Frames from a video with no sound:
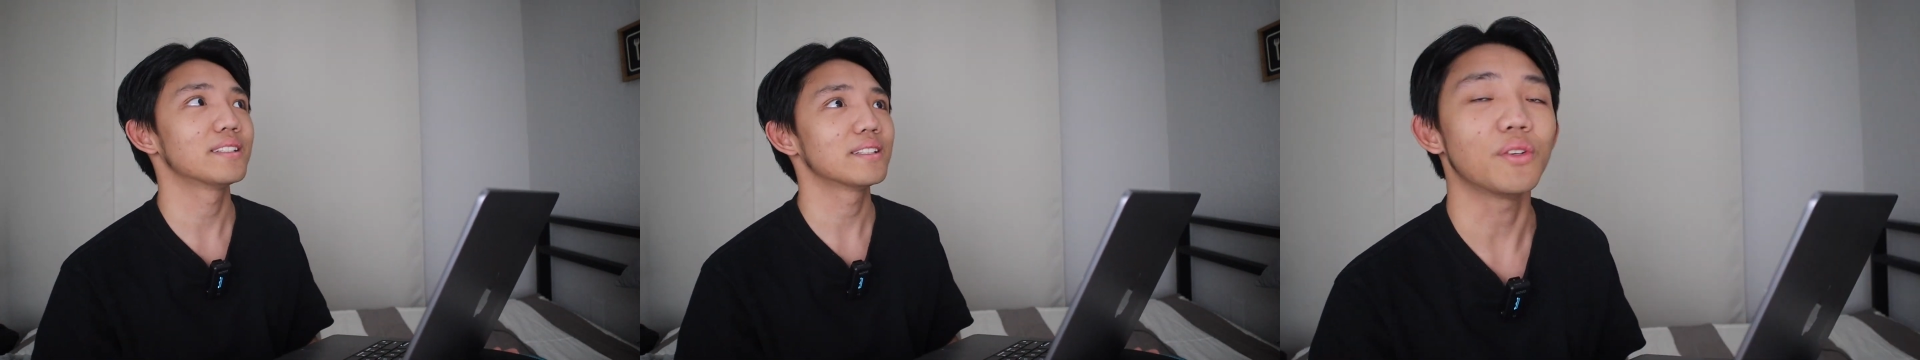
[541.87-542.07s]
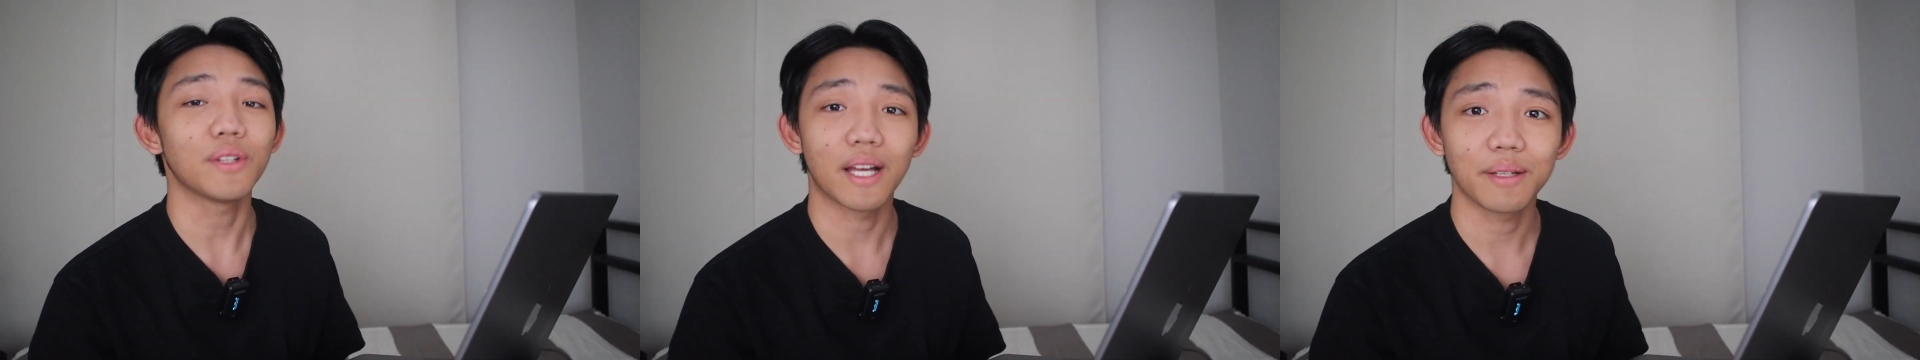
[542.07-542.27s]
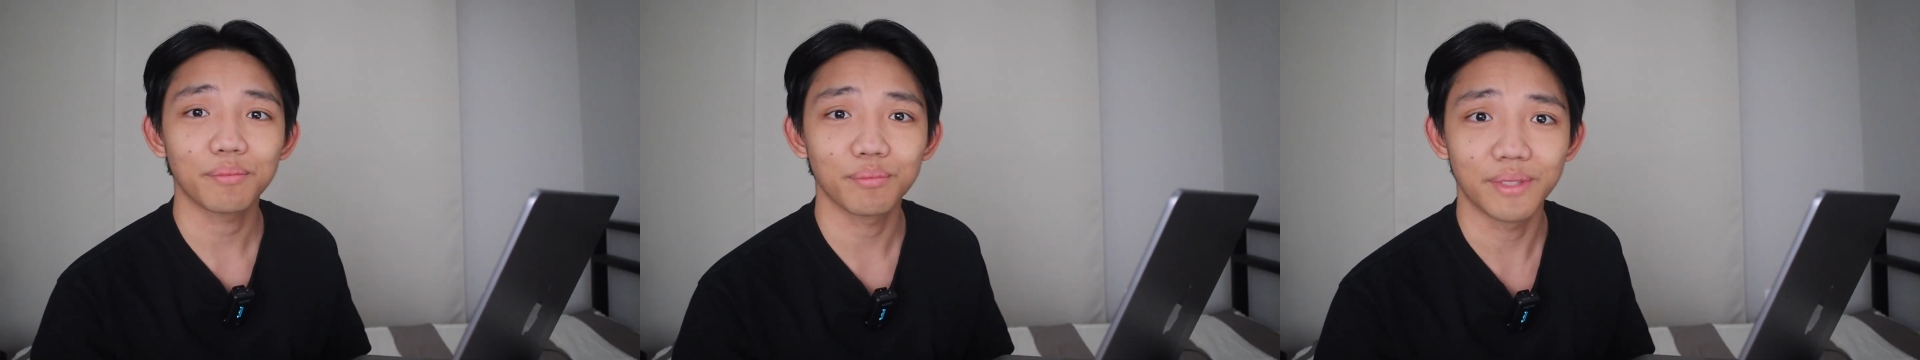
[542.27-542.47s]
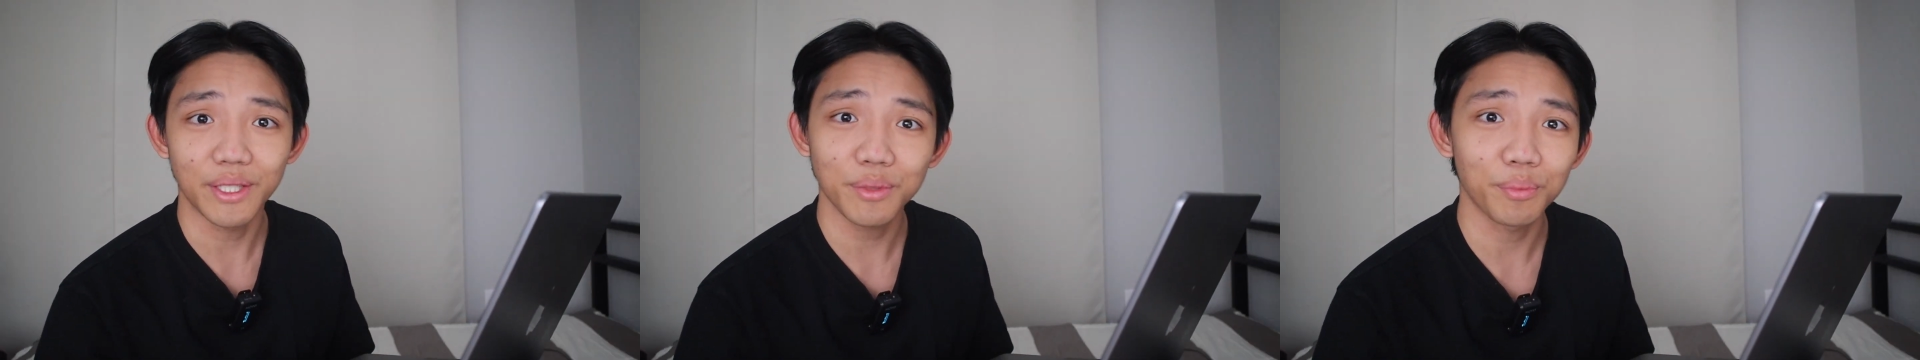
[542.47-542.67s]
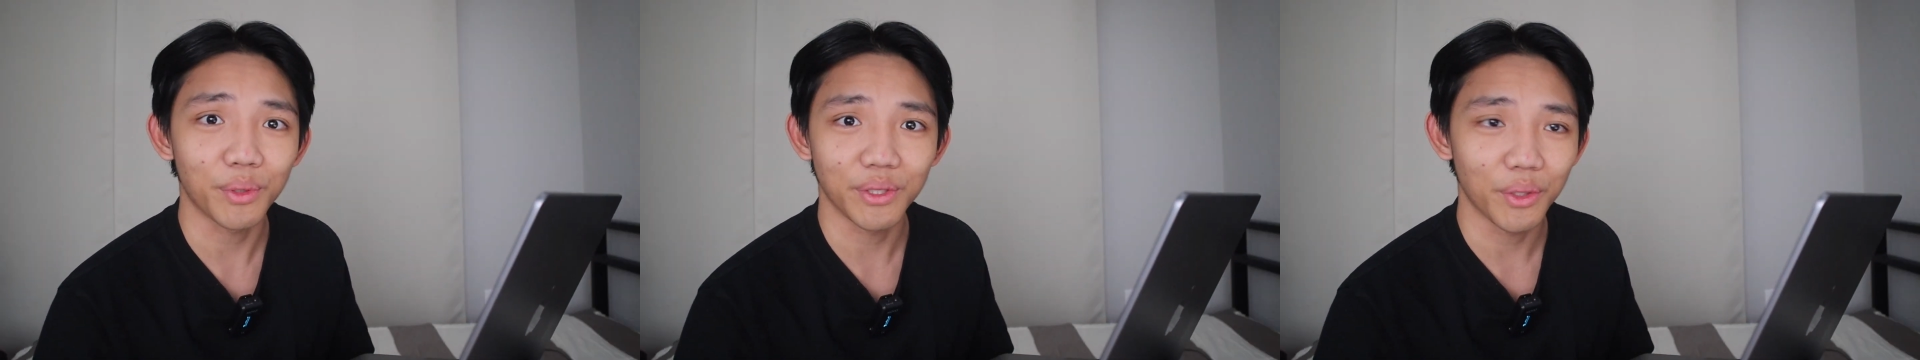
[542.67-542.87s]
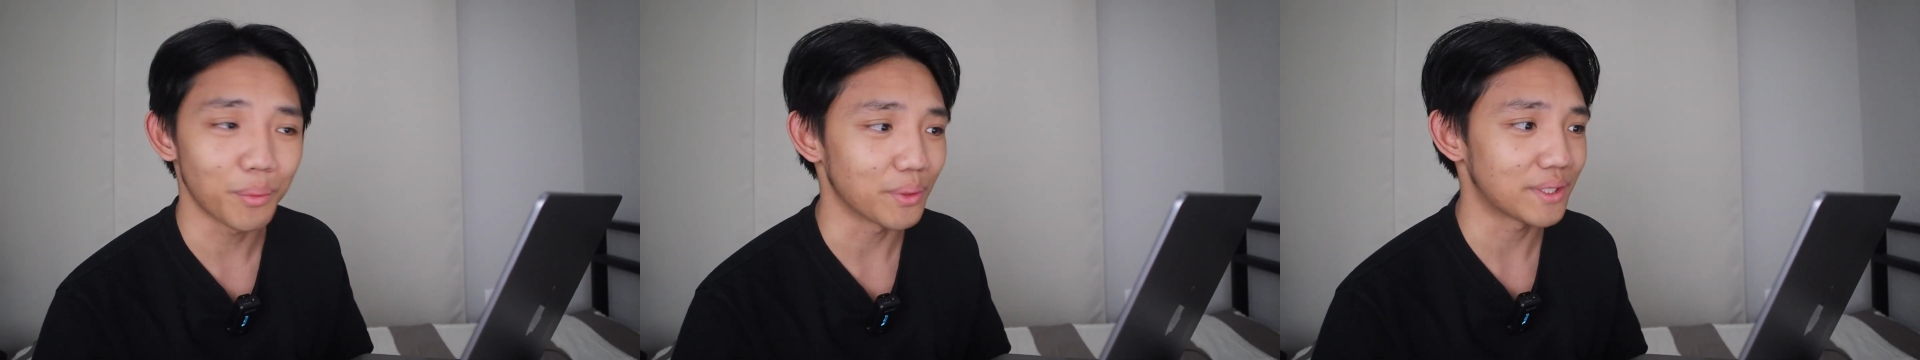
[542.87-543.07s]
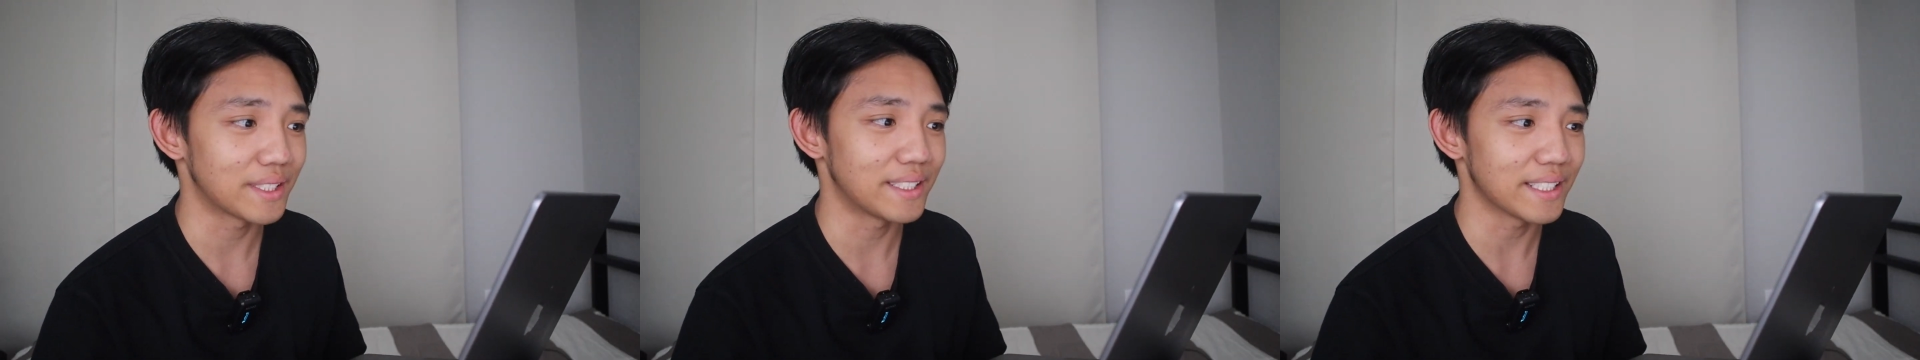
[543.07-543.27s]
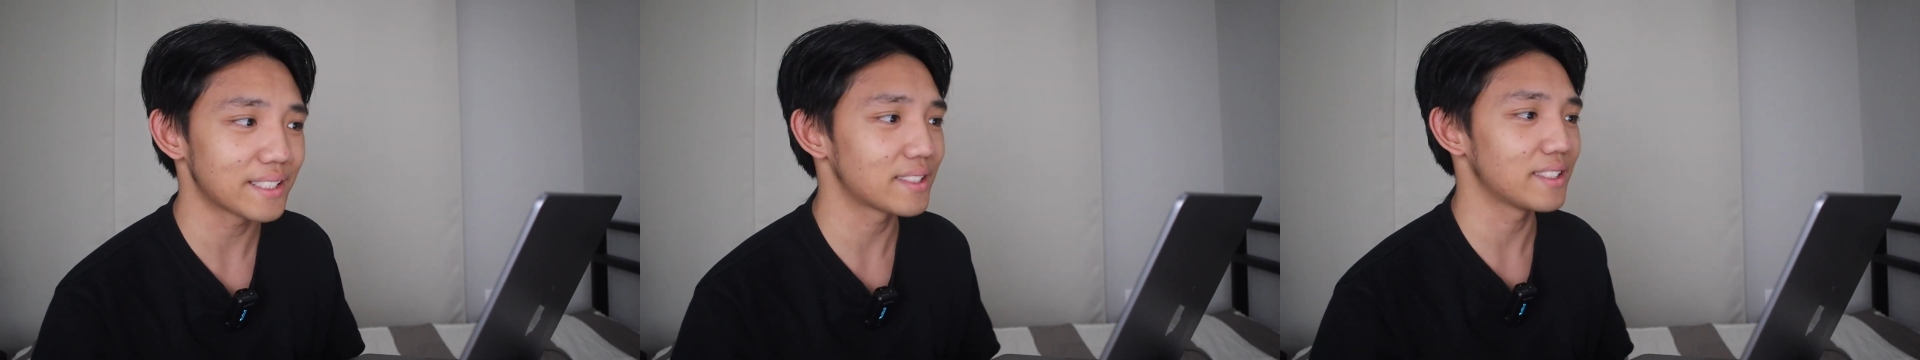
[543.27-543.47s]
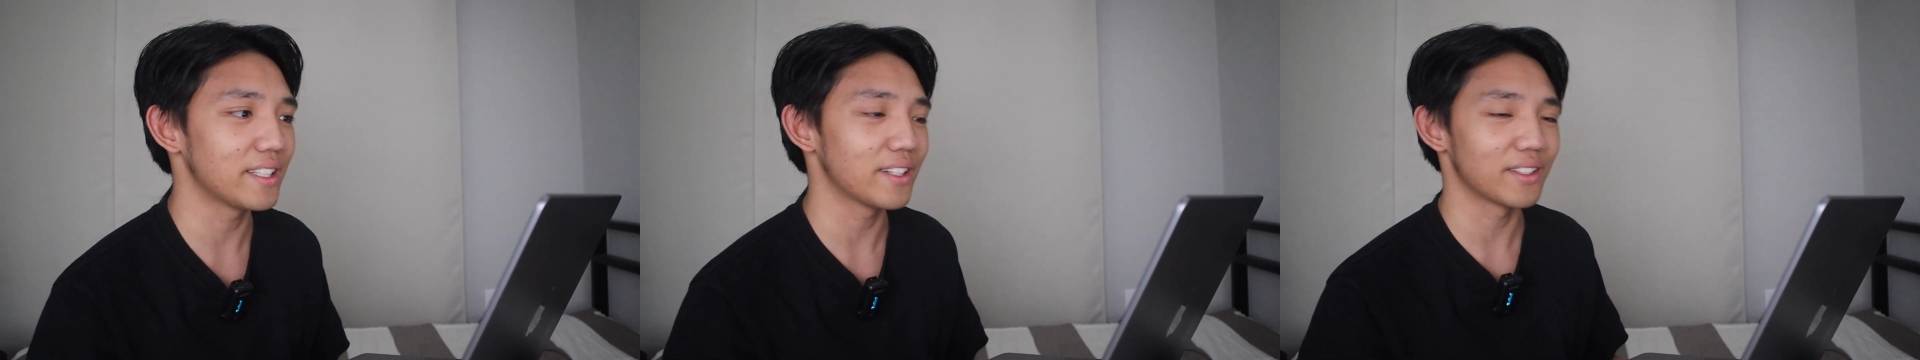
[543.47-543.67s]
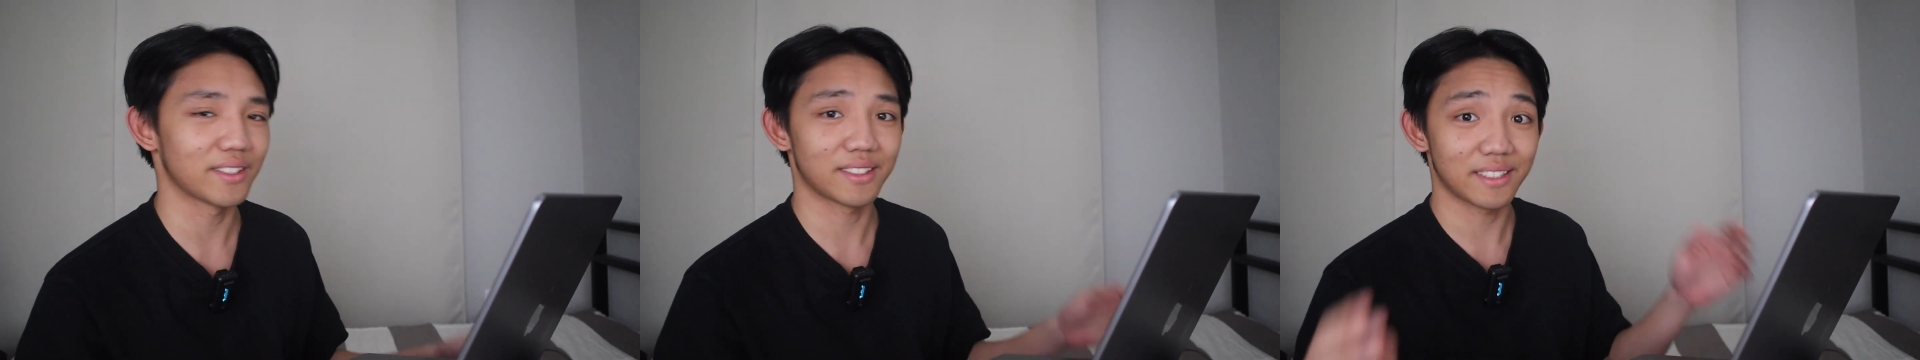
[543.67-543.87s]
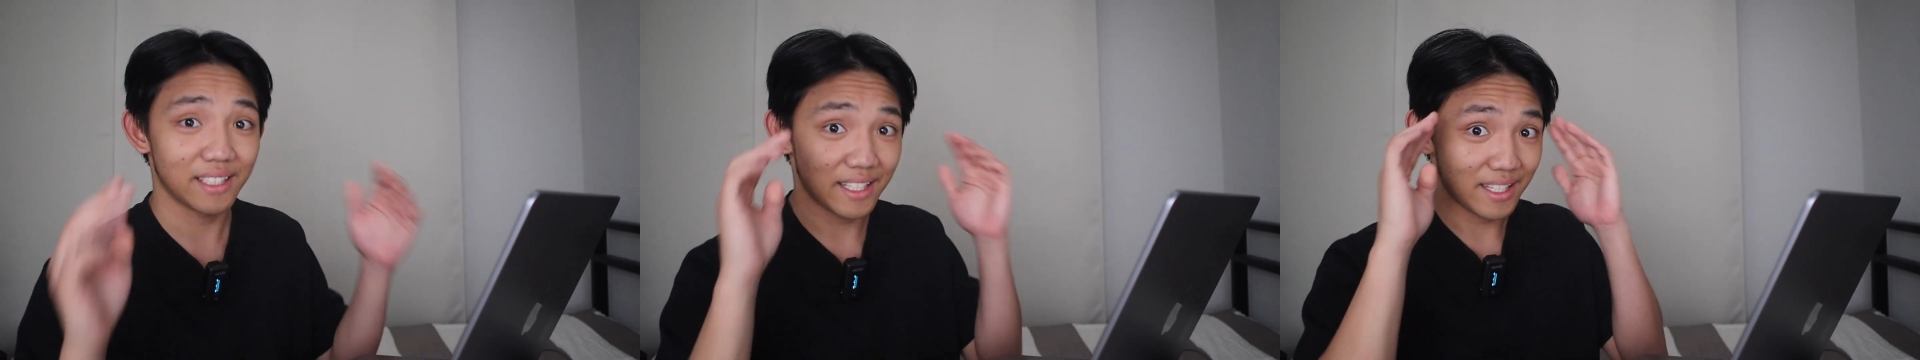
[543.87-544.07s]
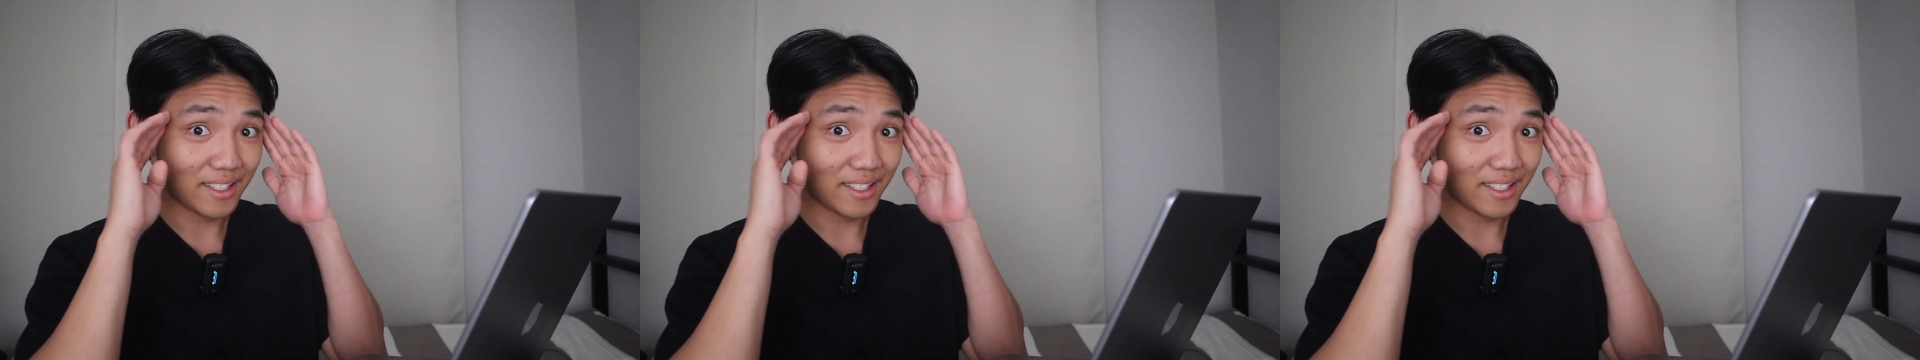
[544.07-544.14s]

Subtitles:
at this point almost 6 years.